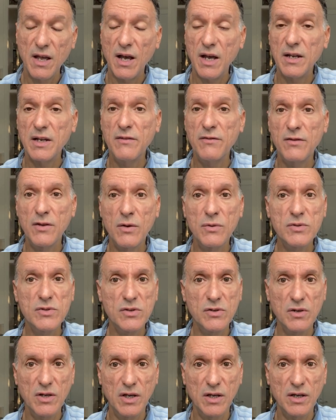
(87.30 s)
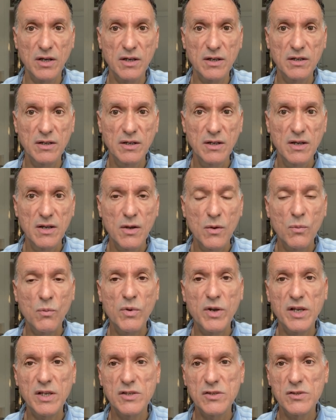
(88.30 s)
and if those occur,
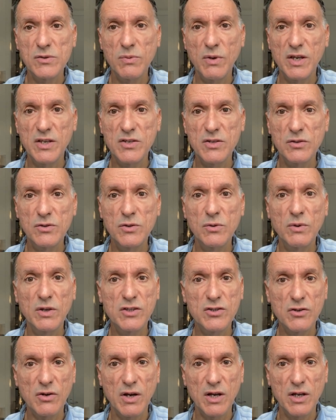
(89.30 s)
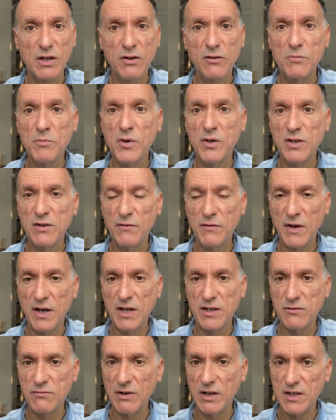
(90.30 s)
we can switch to a trial of
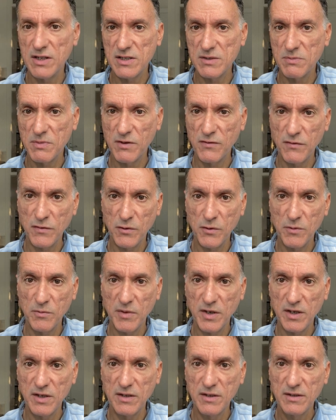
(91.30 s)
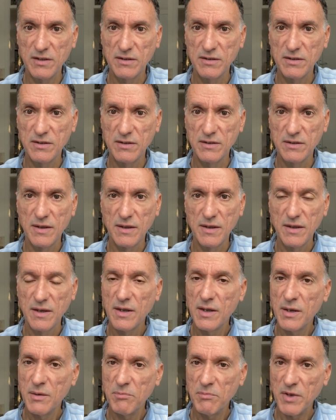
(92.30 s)
modified release metformin.
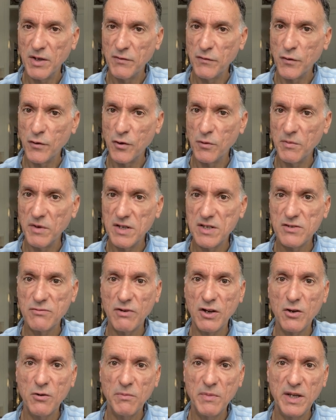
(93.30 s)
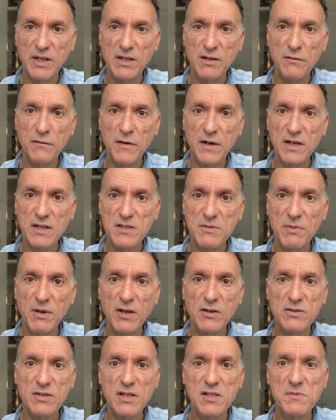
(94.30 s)
Metformin is recommended first
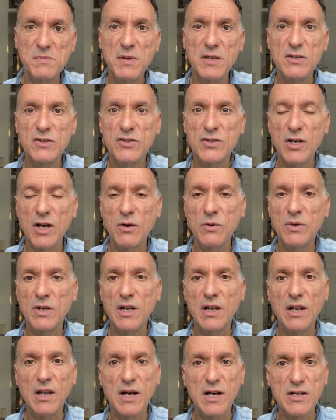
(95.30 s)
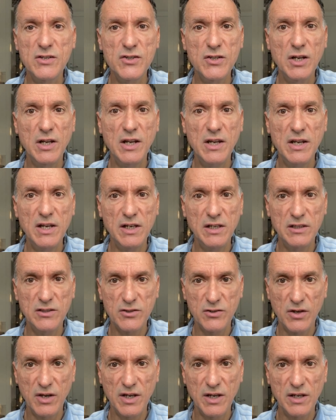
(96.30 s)
because it's been shown in large clinical
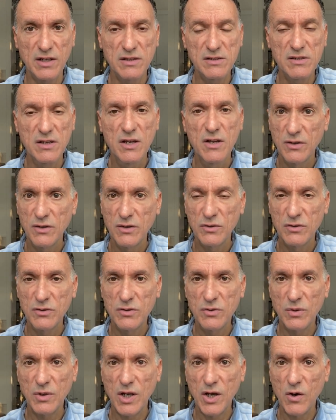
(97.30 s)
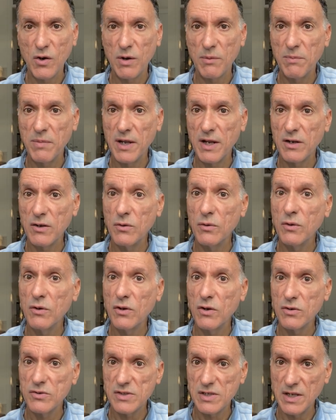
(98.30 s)
trials to lower blood
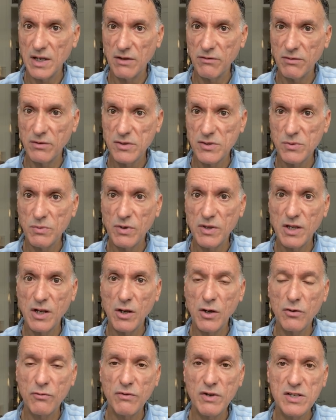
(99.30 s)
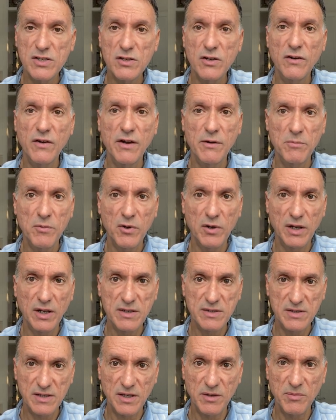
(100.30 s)
glucose levels with a low risk of
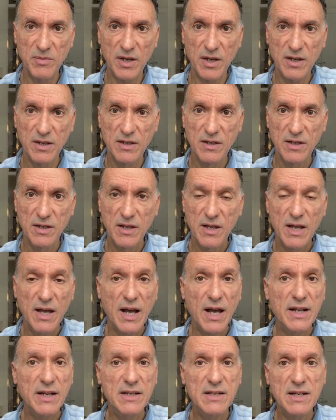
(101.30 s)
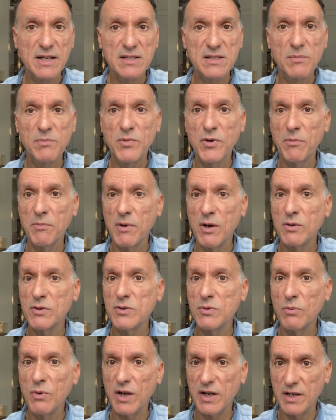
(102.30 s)
hypoglycemia, and it doesn't
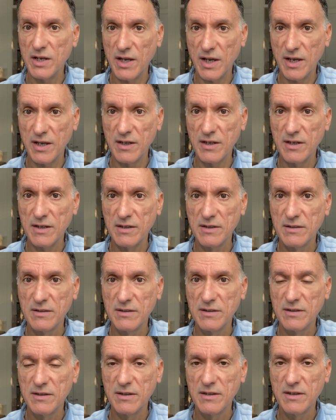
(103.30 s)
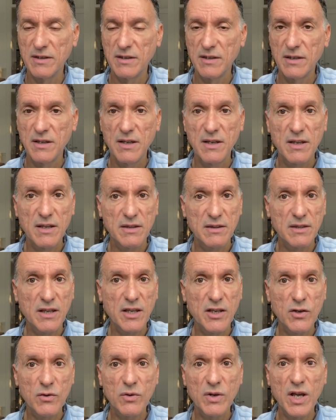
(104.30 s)
promote weight gain.
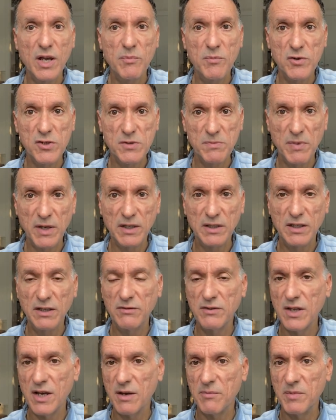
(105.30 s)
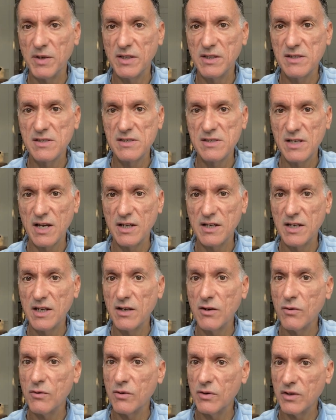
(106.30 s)
The UK Prospective Diabetes
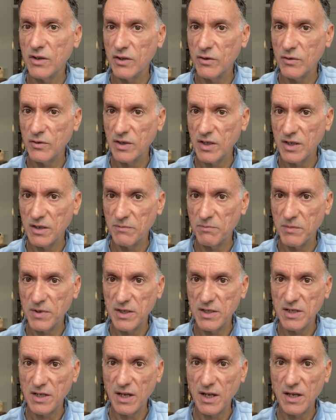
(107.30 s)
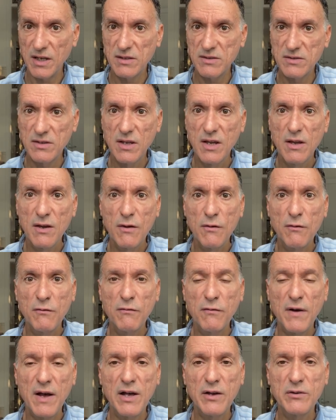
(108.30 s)
Study, or UK PDS,
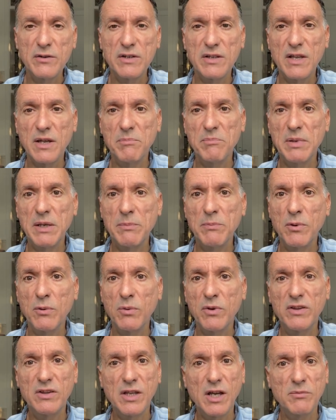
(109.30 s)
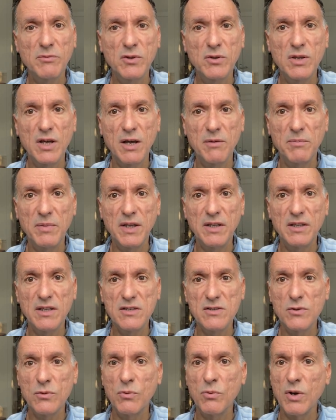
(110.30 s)
found that people with type 2
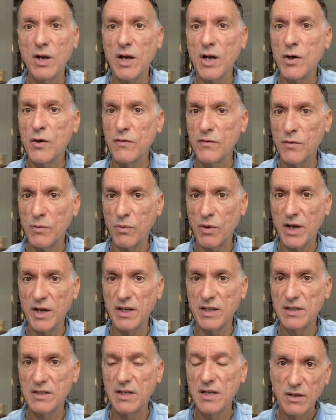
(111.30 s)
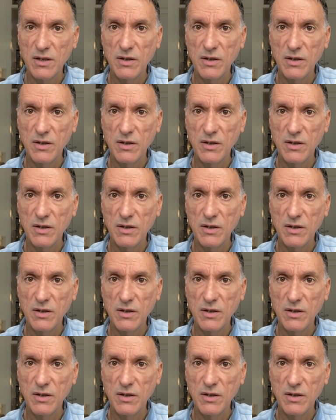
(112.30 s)
diabetes who were overweight,